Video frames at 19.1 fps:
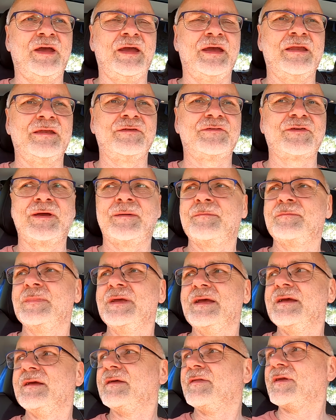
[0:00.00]
And
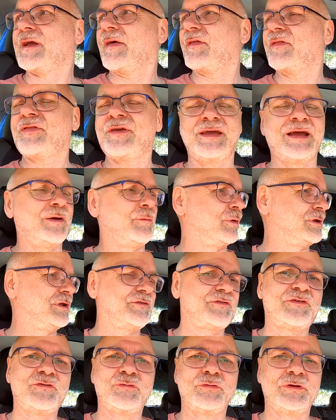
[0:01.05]
the other thing I want to
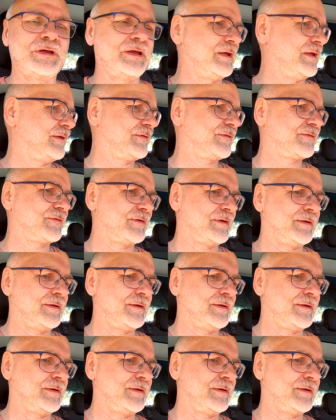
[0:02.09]
do is,